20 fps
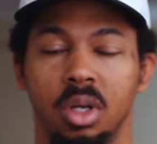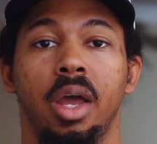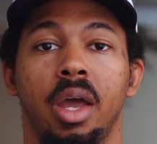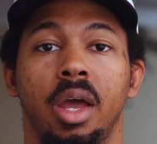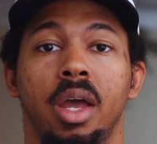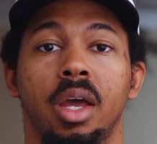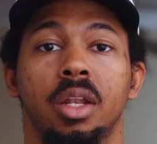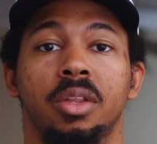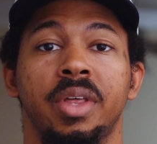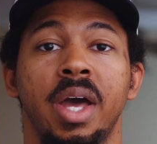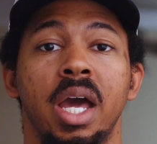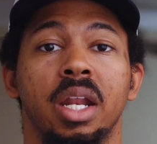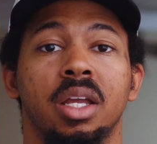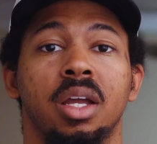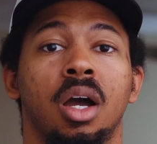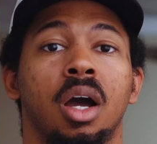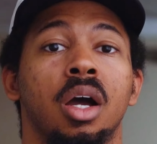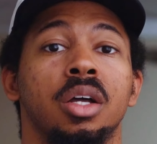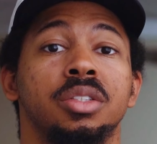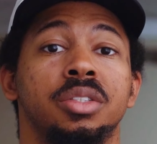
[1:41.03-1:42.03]
And that
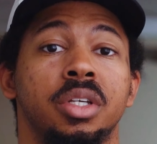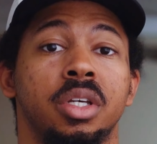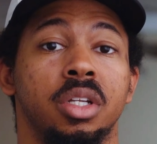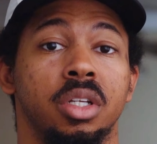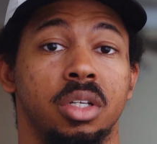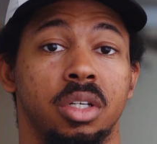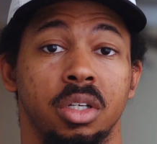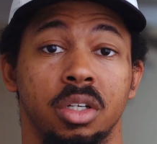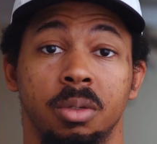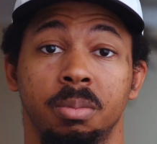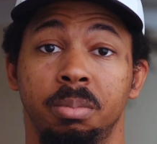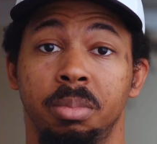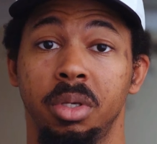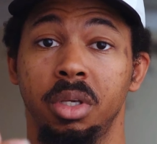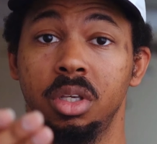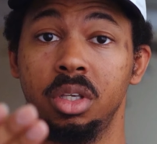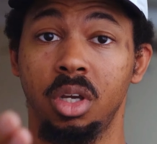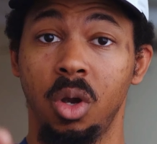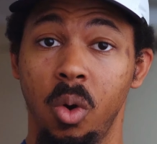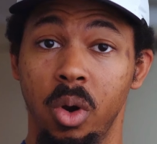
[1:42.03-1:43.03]
content could be
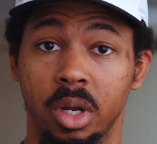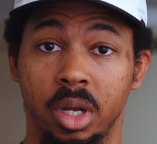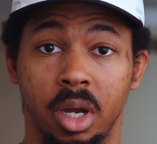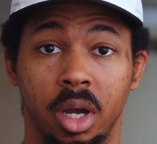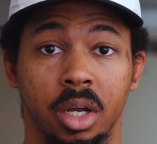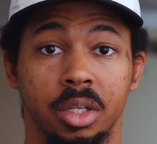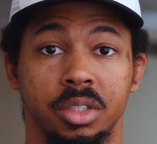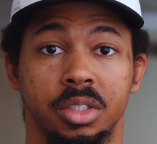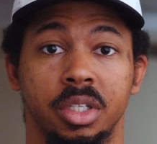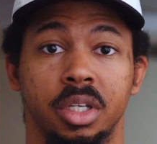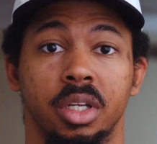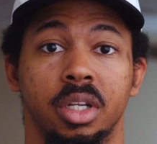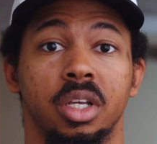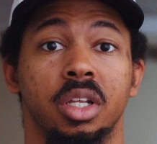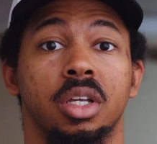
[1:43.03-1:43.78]
your content.